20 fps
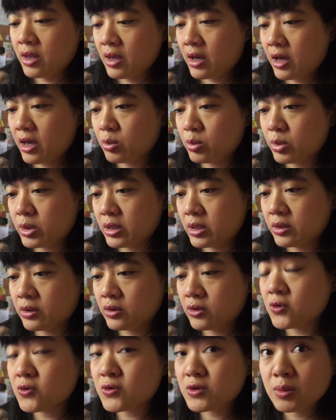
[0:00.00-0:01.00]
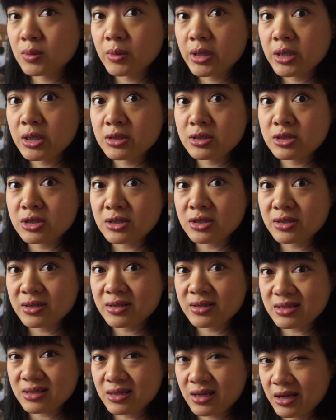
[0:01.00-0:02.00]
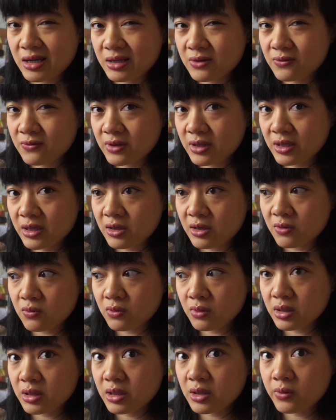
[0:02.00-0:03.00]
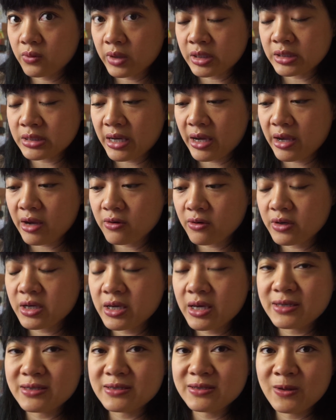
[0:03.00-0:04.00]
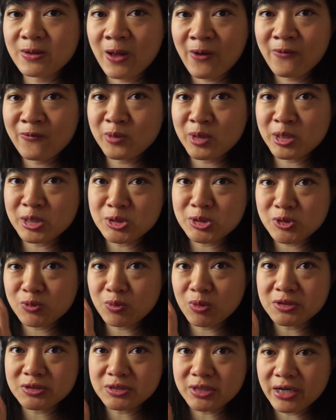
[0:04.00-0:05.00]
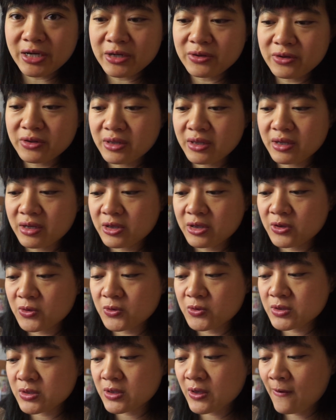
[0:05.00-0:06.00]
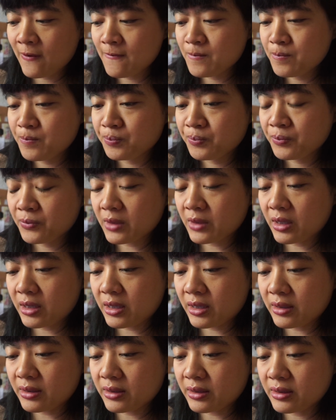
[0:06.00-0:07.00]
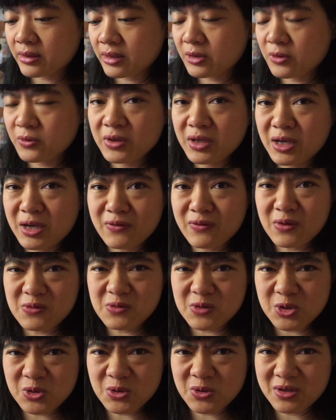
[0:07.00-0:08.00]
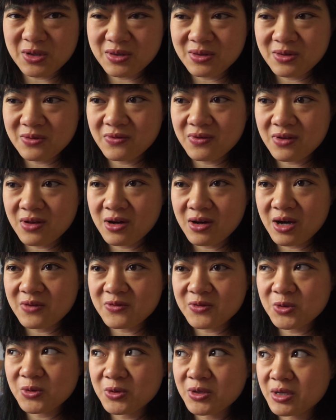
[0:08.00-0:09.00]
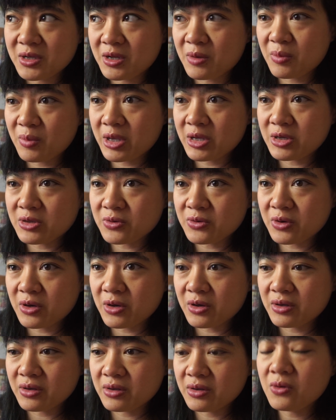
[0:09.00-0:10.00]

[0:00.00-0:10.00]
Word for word: I've been using my agenda as kind of like a really quick diary. I still have my small diary that I use. I don't think I've ever shown it in the vlog. I've shown it in a Patreon.